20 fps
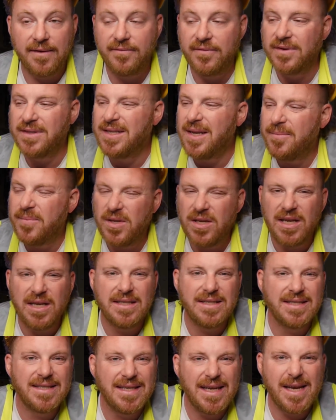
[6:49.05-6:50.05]
For example, you
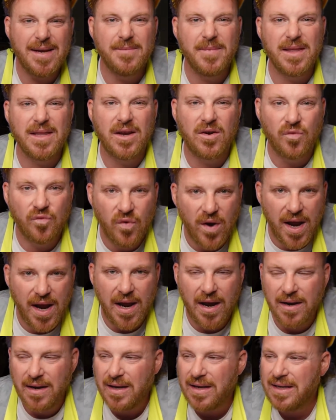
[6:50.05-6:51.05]
can see them in the
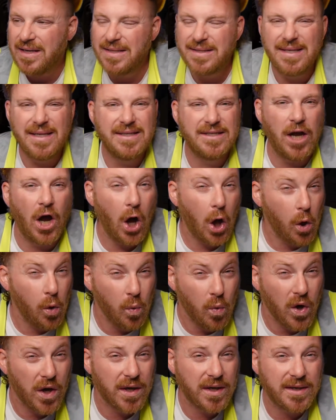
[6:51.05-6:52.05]
crowd. You see
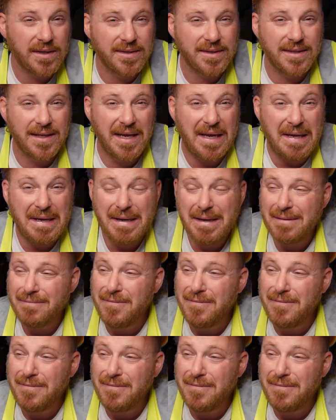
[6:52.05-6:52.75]
toll workers there.